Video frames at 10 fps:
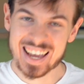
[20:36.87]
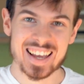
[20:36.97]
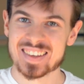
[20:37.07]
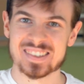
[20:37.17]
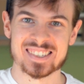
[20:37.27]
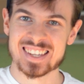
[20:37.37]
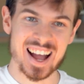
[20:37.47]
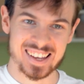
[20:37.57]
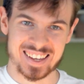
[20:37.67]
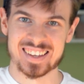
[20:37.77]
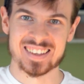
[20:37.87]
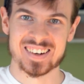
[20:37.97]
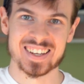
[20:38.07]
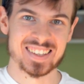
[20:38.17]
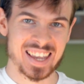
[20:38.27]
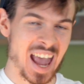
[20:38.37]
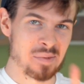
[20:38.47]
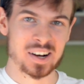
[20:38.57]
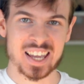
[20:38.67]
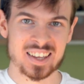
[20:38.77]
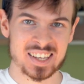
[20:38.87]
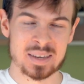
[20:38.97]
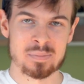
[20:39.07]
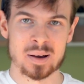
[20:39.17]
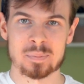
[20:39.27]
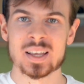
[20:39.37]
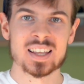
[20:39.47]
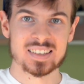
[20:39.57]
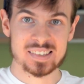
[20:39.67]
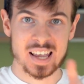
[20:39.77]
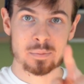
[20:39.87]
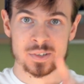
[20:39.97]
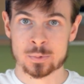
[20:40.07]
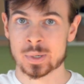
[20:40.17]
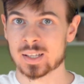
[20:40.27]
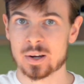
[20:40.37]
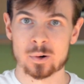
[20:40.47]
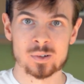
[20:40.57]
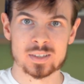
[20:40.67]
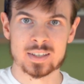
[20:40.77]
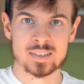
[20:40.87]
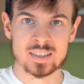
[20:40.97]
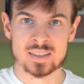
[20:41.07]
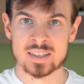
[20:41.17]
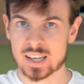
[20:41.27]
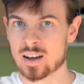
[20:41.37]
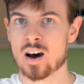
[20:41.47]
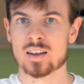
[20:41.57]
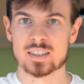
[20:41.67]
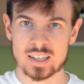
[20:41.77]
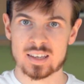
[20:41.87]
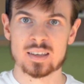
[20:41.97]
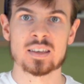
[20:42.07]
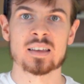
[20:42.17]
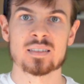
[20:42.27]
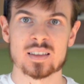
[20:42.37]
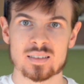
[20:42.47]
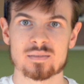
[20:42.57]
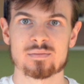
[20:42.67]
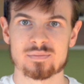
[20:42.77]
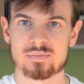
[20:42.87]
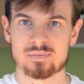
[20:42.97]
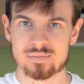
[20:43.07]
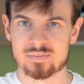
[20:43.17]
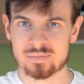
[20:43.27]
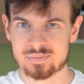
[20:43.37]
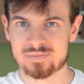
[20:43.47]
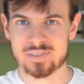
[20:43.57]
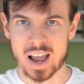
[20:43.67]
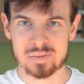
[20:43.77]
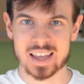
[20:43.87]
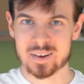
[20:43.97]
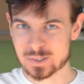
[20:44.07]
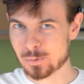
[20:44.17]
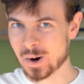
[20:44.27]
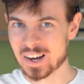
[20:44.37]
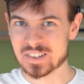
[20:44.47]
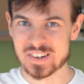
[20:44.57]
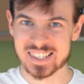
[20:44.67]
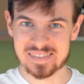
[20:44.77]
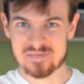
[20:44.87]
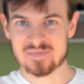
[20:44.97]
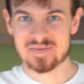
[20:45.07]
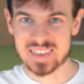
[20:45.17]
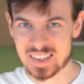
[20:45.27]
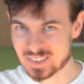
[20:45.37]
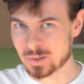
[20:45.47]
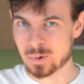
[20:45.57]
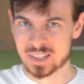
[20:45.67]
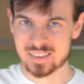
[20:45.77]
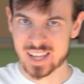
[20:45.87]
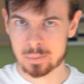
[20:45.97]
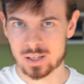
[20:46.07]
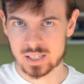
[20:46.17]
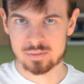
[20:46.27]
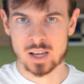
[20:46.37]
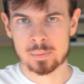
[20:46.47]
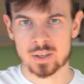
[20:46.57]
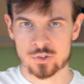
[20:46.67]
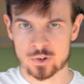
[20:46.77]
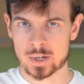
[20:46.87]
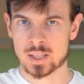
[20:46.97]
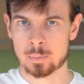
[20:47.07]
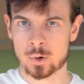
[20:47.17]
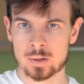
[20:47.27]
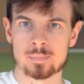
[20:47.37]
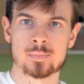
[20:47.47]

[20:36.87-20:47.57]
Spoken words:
it's just not good, all right? The camera cannot keep up. This camera is really old. It's a Nikon D5100. That's the one, I believe. I'm not sure anymore.